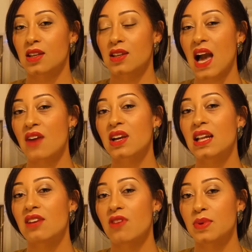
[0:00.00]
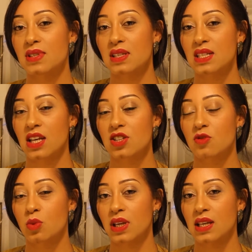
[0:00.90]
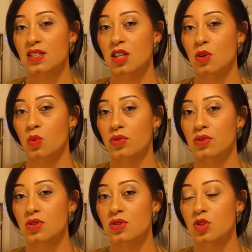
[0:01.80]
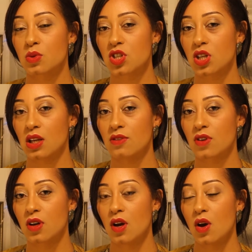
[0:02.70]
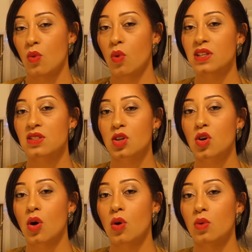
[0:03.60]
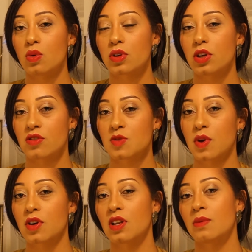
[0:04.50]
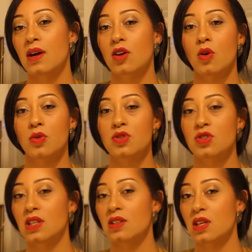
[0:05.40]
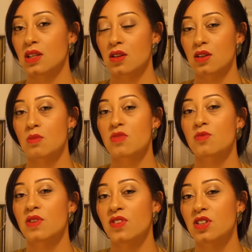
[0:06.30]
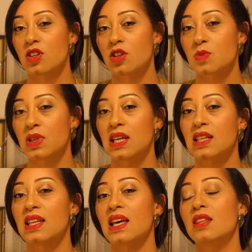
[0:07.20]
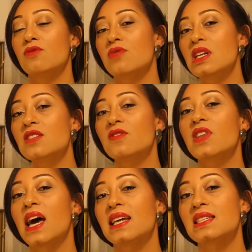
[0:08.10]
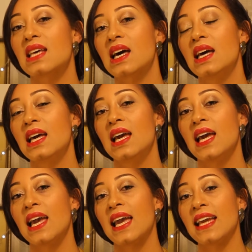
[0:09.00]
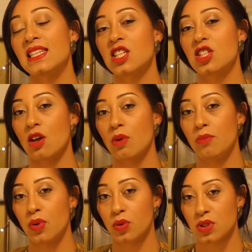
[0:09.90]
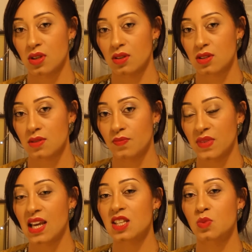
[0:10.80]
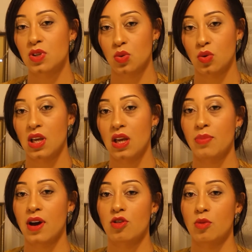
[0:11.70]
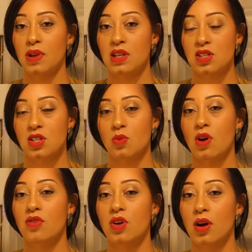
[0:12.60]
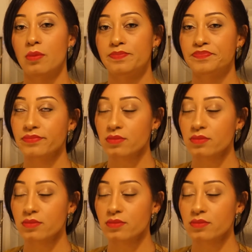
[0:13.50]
have a clear representation of what it is that you want to achieve. What is the goal? You know, I've spoken about goals in a number of my videos, but and the reason for that is that it is so important. Yes, we're talking about your ability to overcome